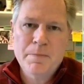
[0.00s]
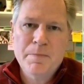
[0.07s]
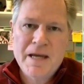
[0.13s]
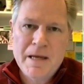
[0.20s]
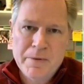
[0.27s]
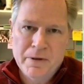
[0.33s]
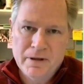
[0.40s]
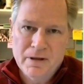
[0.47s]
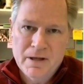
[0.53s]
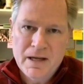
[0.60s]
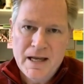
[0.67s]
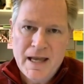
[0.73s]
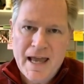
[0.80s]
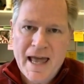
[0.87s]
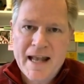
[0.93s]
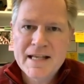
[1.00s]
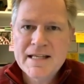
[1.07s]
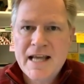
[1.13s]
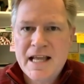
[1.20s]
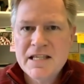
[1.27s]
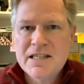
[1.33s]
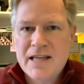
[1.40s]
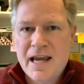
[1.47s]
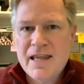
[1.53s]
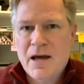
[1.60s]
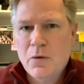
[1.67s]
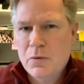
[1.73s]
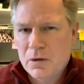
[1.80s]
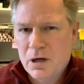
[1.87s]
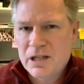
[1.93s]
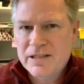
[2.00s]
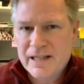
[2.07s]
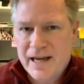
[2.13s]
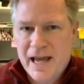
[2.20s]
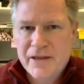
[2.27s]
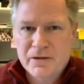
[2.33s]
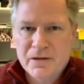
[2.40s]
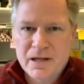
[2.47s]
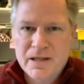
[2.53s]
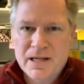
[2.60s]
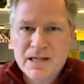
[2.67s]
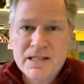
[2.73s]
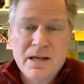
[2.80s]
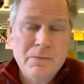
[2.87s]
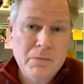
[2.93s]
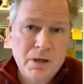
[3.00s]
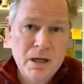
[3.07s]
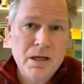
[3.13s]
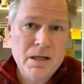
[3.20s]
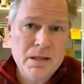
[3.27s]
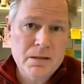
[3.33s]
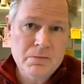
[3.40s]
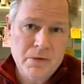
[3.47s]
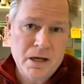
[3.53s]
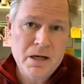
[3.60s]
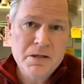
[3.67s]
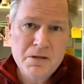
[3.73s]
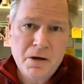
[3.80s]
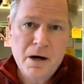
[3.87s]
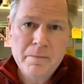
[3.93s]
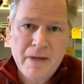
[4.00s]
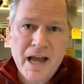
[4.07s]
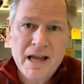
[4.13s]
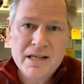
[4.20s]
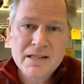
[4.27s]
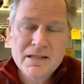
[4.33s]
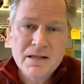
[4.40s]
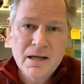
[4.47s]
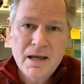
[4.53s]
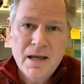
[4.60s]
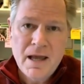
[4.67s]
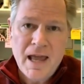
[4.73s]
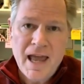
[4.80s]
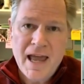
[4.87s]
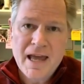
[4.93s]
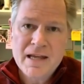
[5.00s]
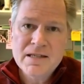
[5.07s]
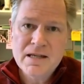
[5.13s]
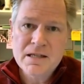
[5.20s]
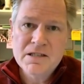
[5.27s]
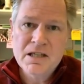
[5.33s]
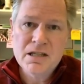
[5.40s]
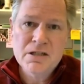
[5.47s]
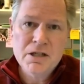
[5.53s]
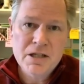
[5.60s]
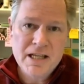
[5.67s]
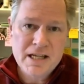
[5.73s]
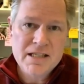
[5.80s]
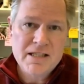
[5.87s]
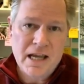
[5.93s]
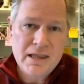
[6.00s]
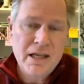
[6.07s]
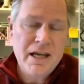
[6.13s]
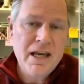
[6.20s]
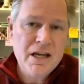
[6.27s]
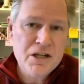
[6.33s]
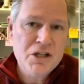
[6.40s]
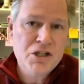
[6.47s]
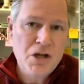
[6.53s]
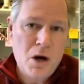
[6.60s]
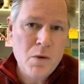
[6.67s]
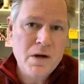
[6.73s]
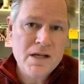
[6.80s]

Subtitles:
to people and say that we're all together on this and we're gonna do our best. And to the extent that he can show